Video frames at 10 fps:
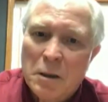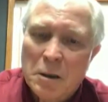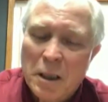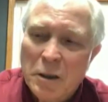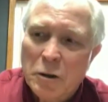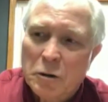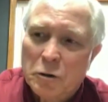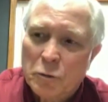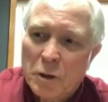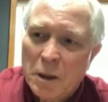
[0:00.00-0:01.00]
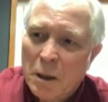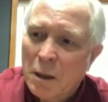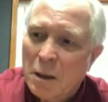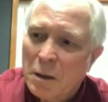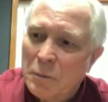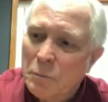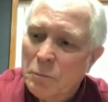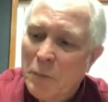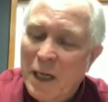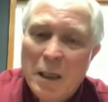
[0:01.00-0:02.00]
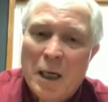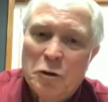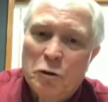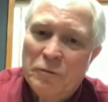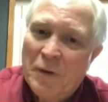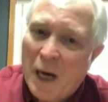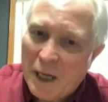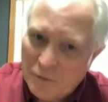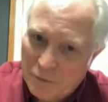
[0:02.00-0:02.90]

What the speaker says: This industry may not survive.